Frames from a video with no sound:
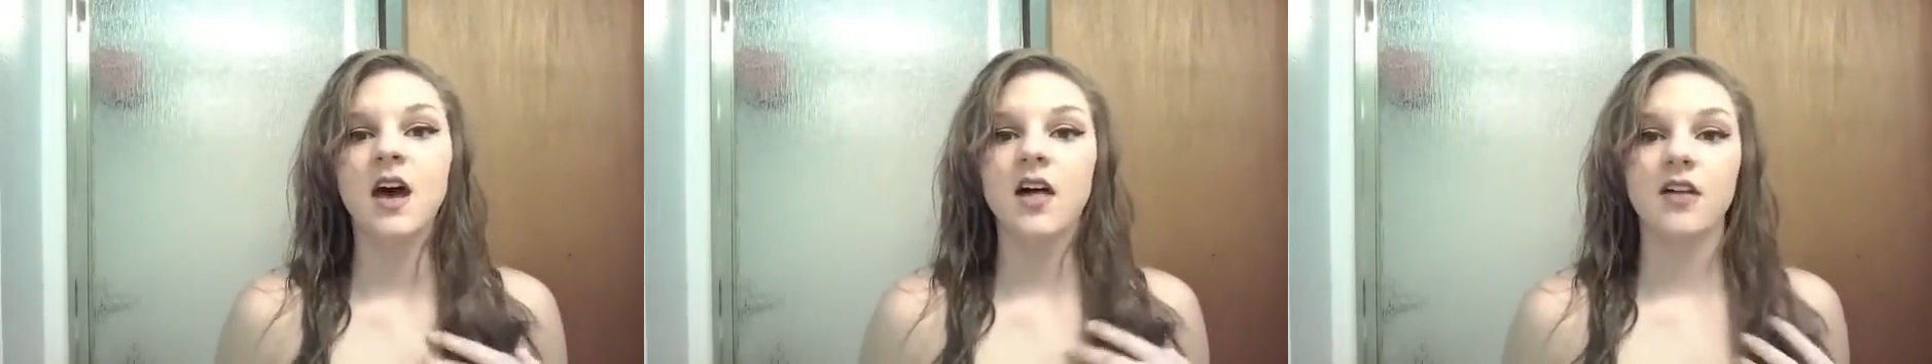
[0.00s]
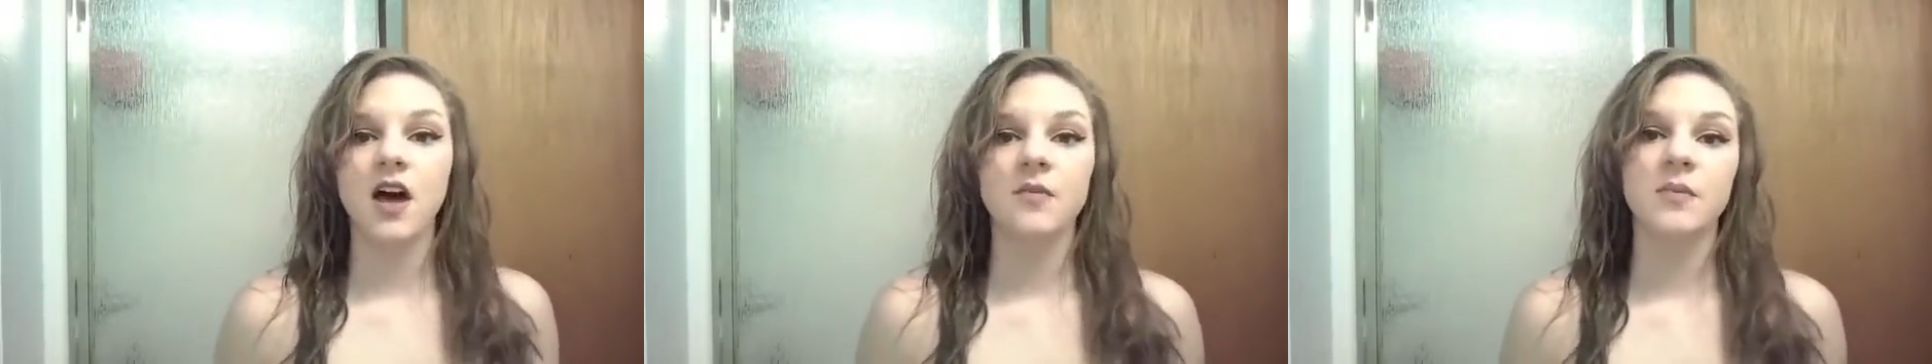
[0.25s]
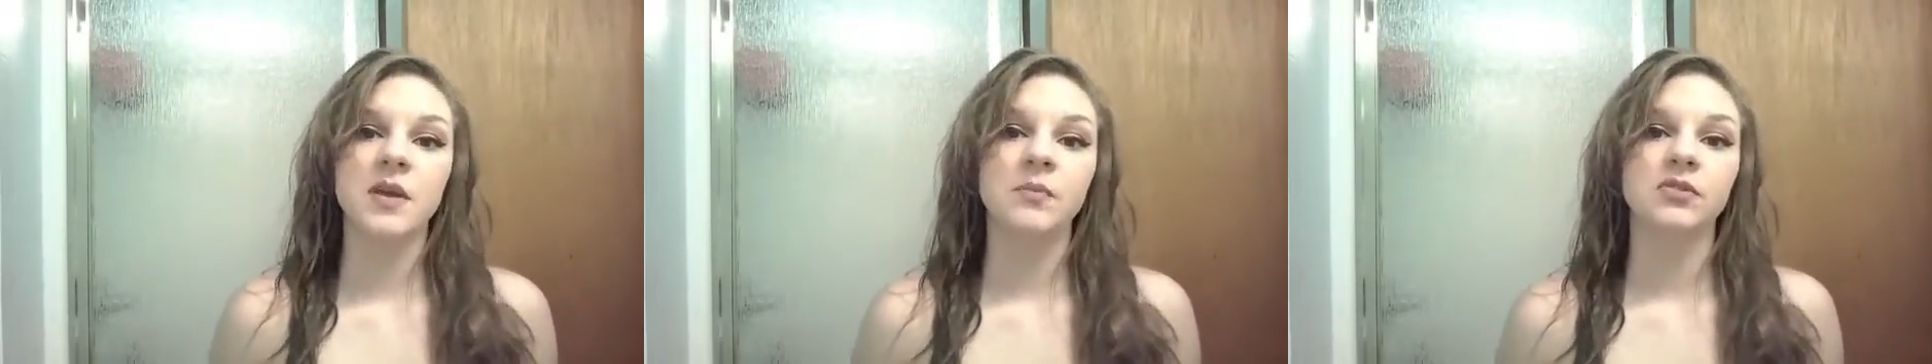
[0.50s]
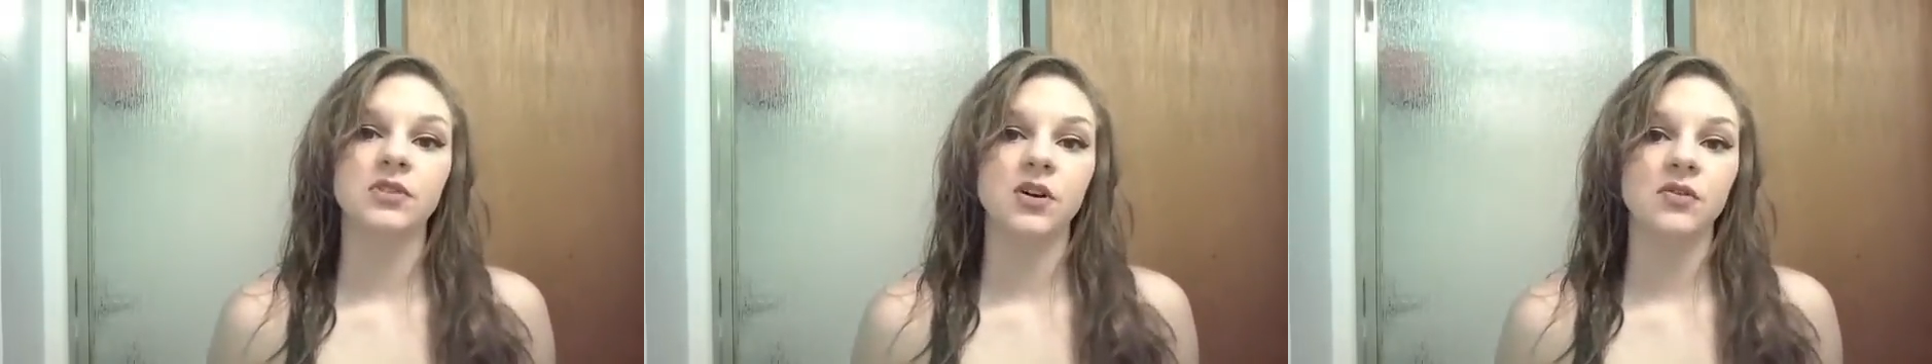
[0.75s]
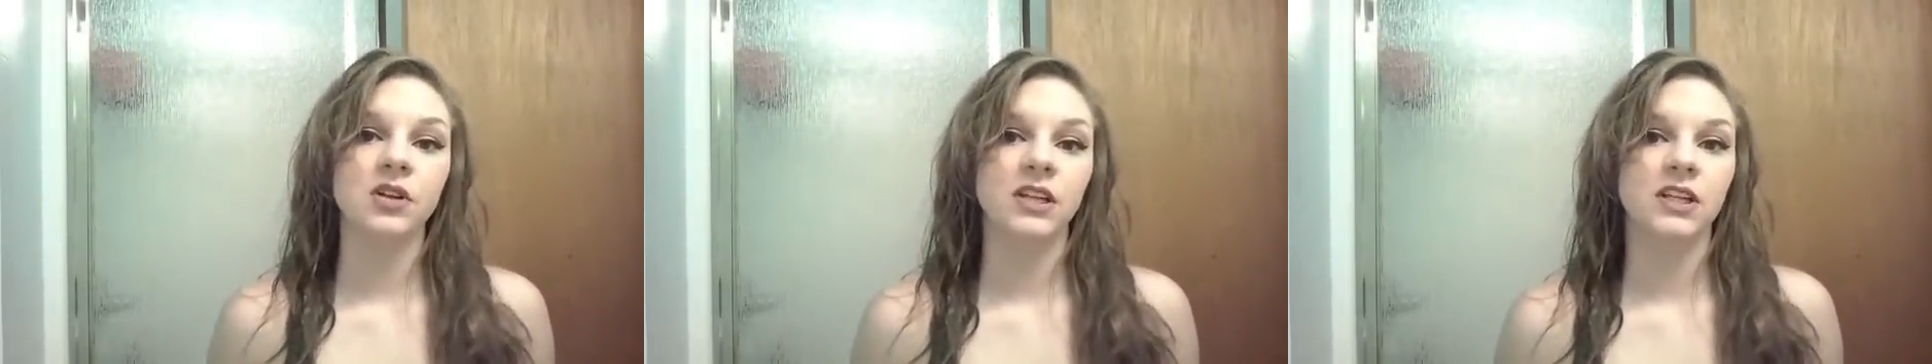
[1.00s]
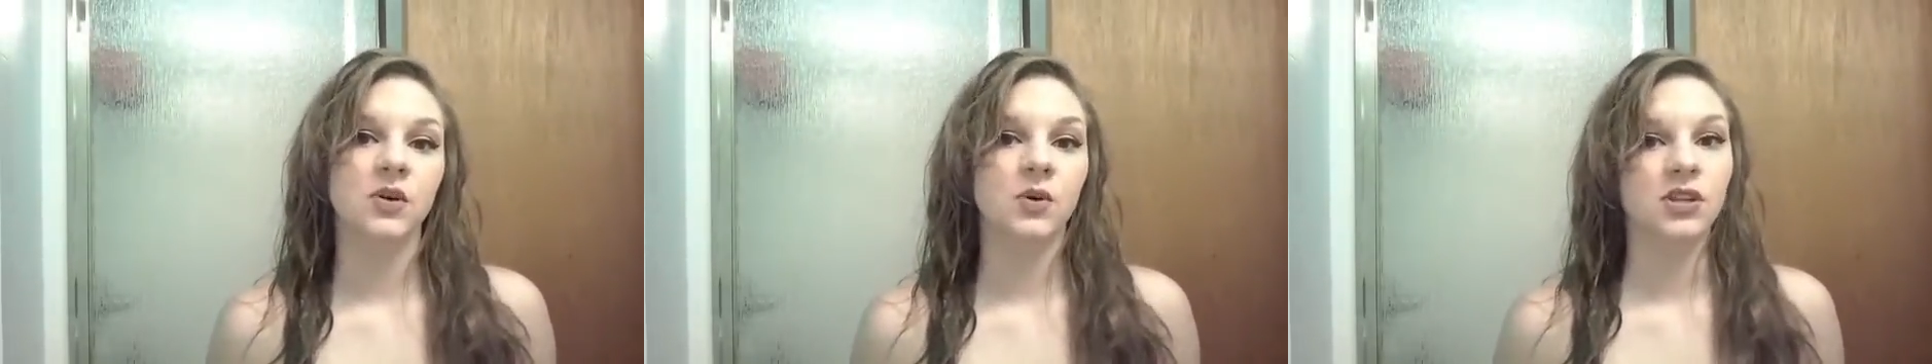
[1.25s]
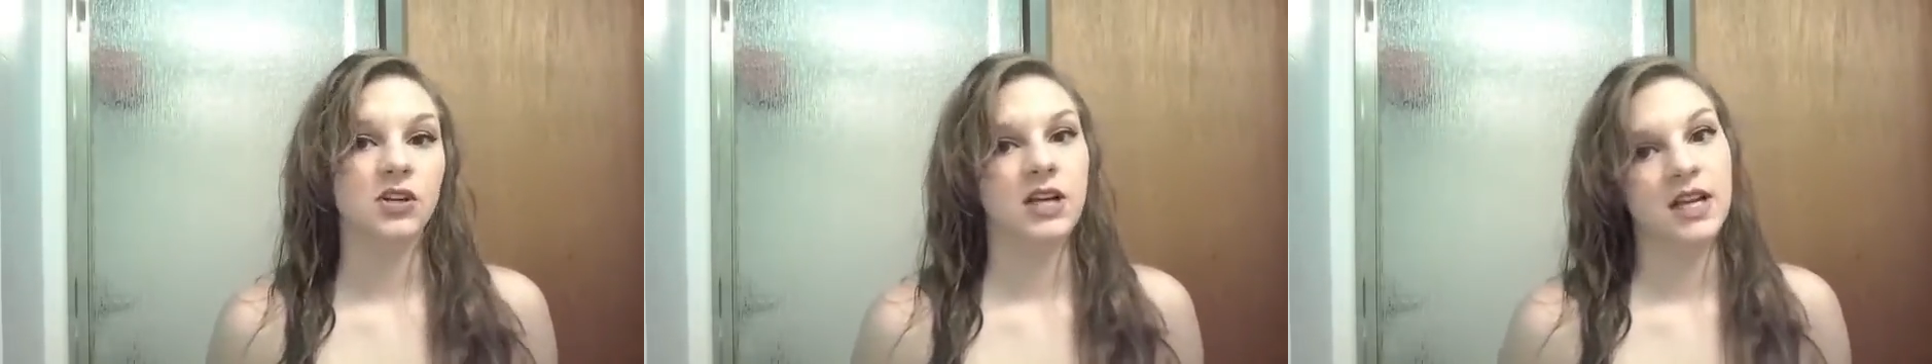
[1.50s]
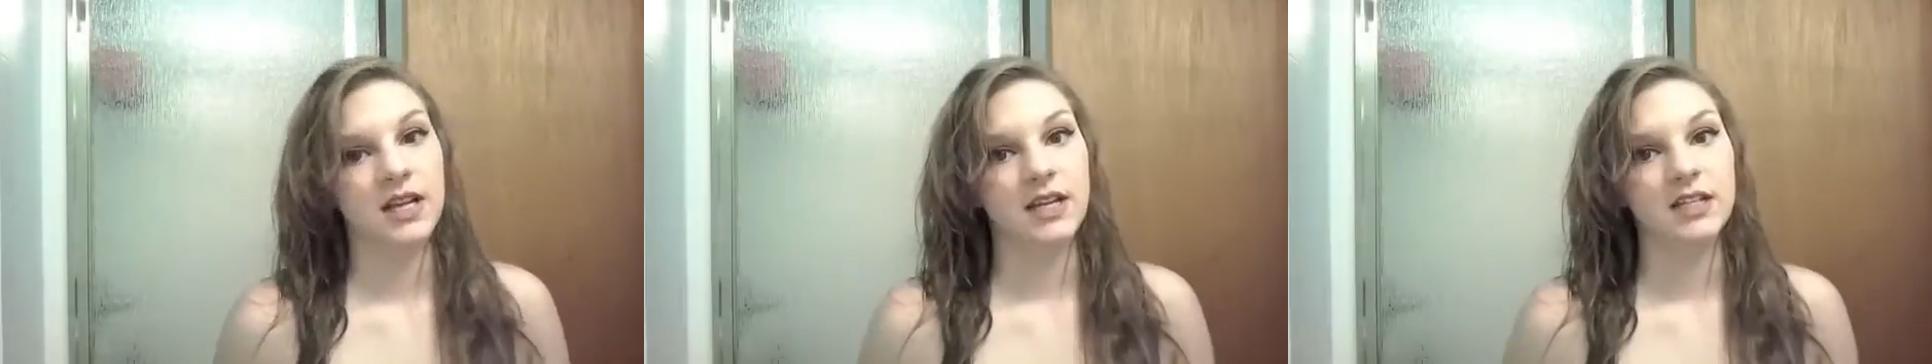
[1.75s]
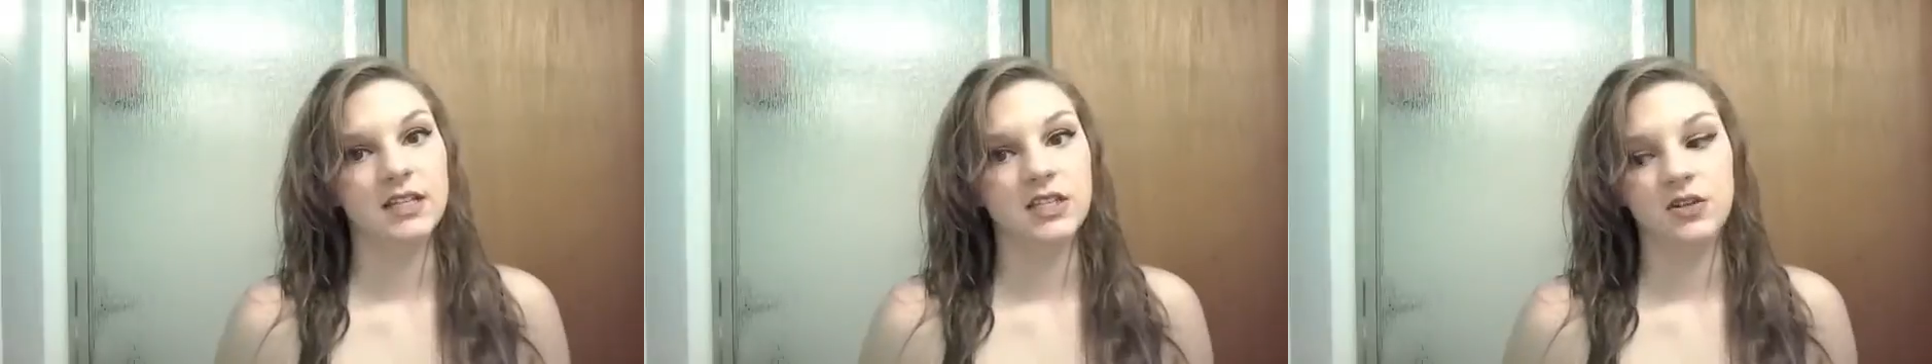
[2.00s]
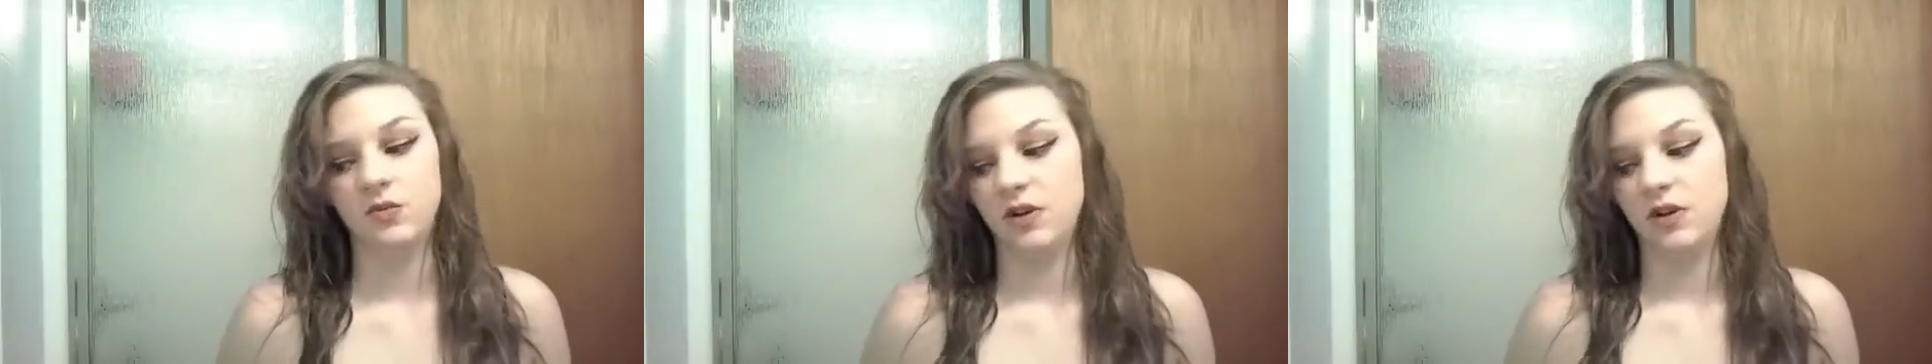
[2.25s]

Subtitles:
a lot of people don't really know what they're getting into